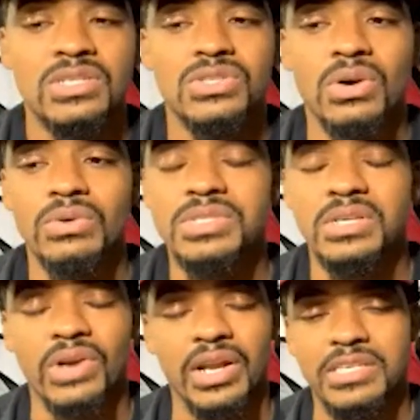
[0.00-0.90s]
So it was a
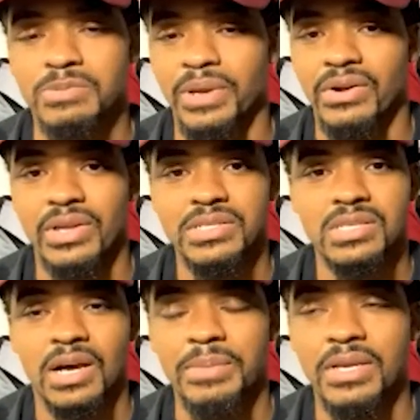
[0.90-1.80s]
great experience.
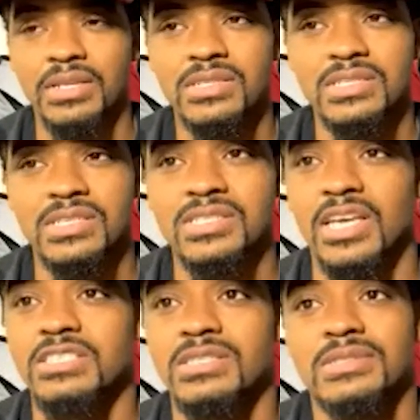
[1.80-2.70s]
I mean, the
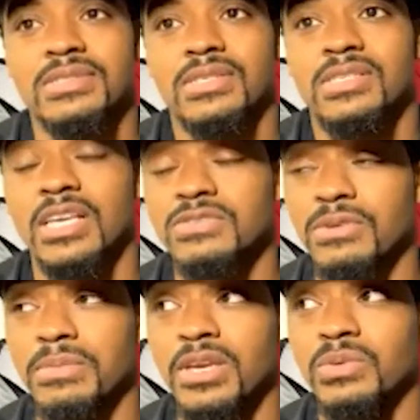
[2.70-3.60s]
success
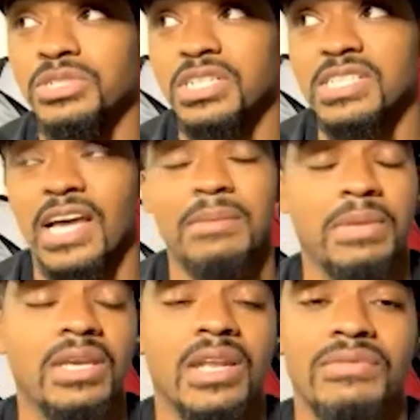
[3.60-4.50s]
for me was just kind of
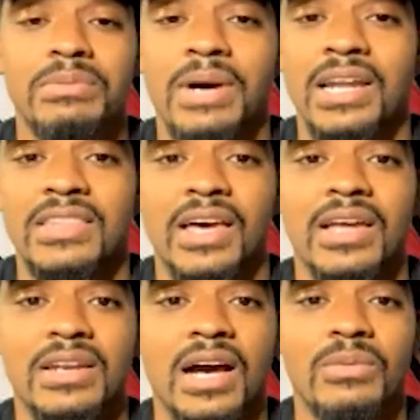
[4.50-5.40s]
meeting everybody
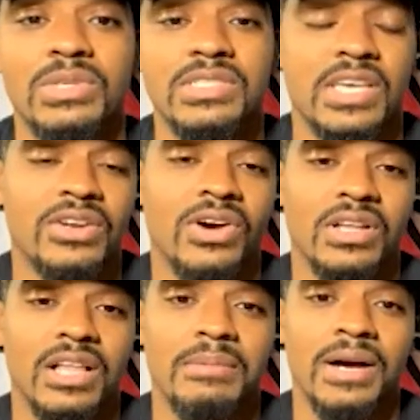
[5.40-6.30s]
that I was seeing on
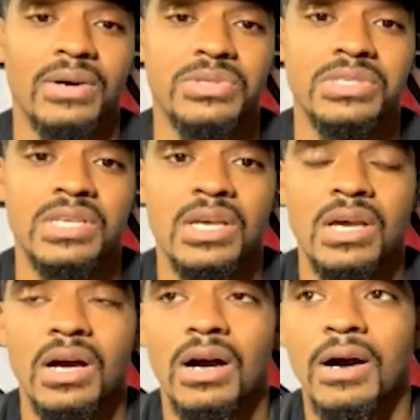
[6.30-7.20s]
Clubhouse.
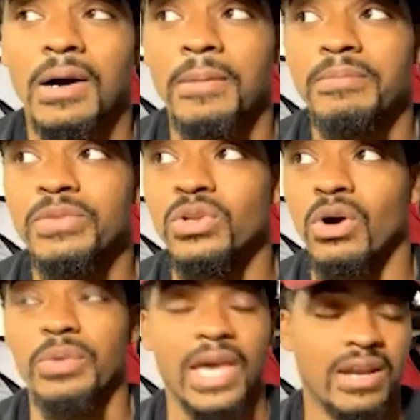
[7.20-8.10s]

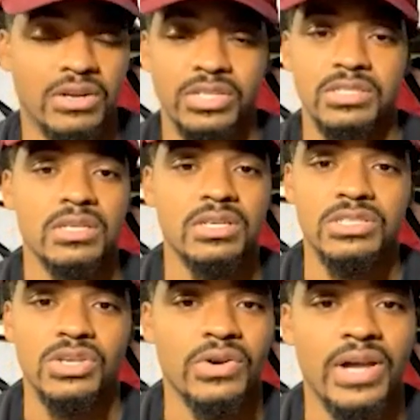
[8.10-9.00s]
We had a good
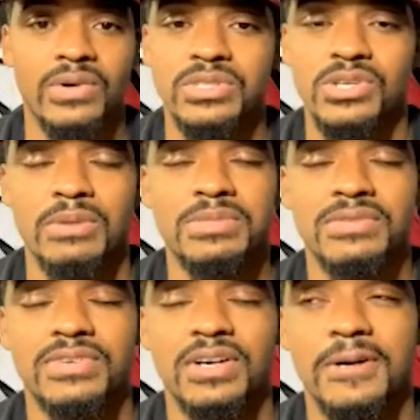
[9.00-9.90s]
turnout in terms
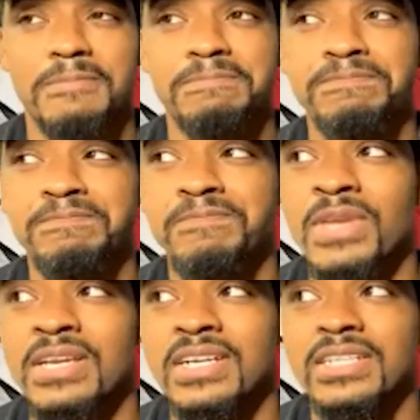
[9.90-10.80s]
of
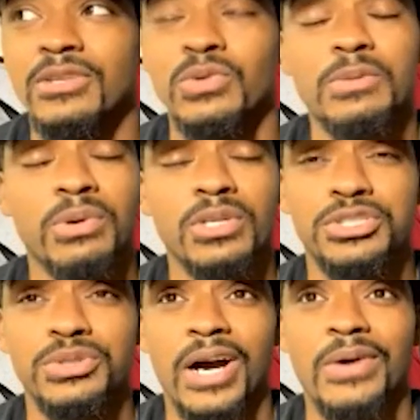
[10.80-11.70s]
the 3-point
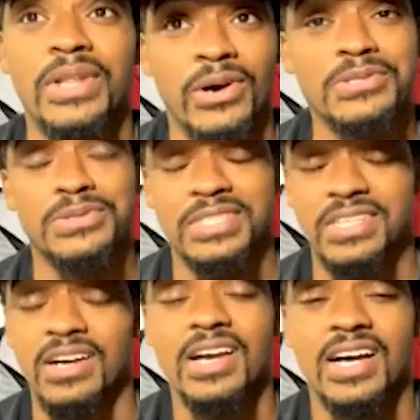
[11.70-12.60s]
shootout and also the
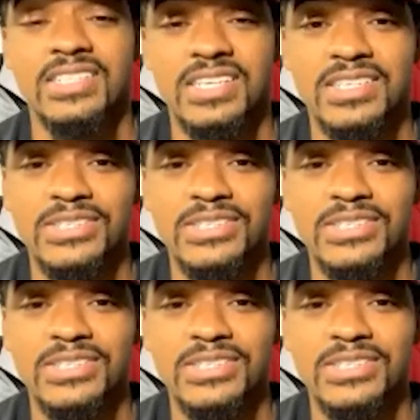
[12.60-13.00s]
dunk contest.